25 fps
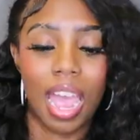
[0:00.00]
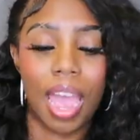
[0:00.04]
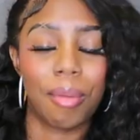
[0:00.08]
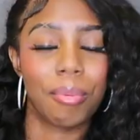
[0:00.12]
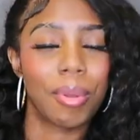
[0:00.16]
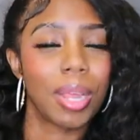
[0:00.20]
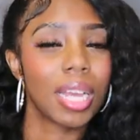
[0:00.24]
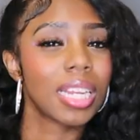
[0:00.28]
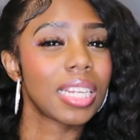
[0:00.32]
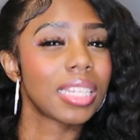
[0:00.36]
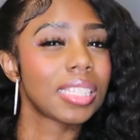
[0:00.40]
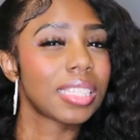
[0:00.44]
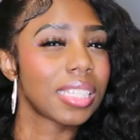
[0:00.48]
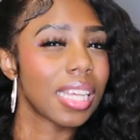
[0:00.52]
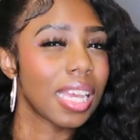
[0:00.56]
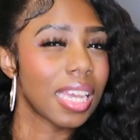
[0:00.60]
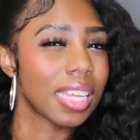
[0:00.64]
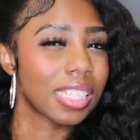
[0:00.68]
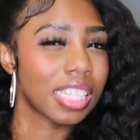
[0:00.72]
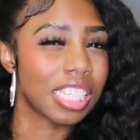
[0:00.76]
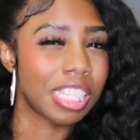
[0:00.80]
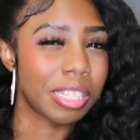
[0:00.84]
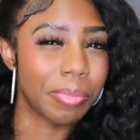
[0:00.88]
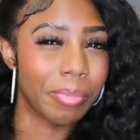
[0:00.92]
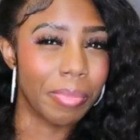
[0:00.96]
I'm not gonna say
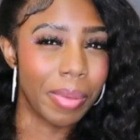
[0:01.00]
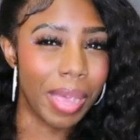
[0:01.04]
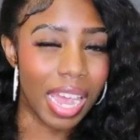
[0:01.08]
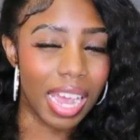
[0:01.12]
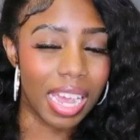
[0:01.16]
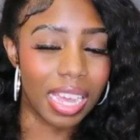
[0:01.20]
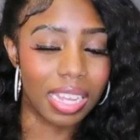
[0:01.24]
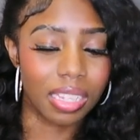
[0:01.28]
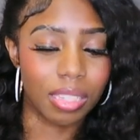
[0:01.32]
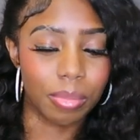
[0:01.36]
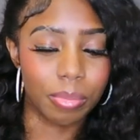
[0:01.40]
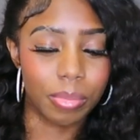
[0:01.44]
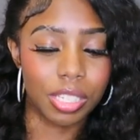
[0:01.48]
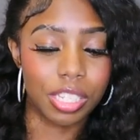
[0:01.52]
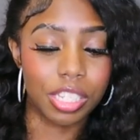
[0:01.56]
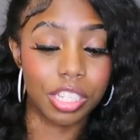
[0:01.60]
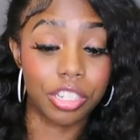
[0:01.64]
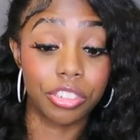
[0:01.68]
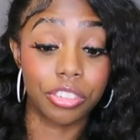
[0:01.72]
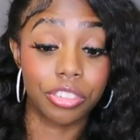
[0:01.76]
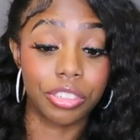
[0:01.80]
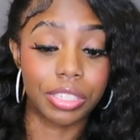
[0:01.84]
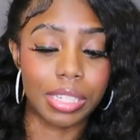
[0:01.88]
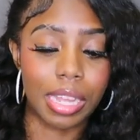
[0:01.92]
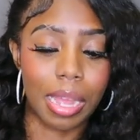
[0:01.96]
it's bad. The
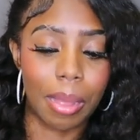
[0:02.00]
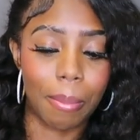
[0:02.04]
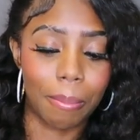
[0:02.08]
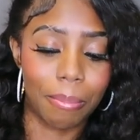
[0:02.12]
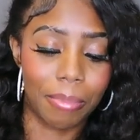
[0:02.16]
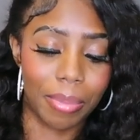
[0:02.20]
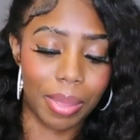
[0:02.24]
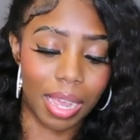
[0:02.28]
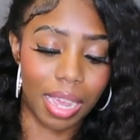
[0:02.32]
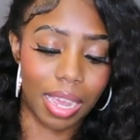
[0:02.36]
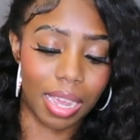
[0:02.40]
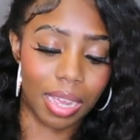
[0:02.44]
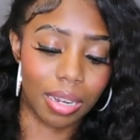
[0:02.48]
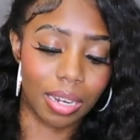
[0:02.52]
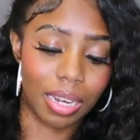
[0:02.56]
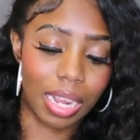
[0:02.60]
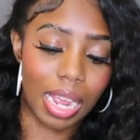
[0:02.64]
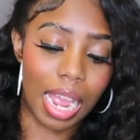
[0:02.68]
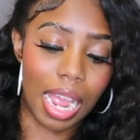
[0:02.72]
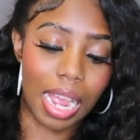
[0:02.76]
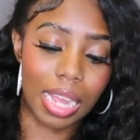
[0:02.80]
material's not bad.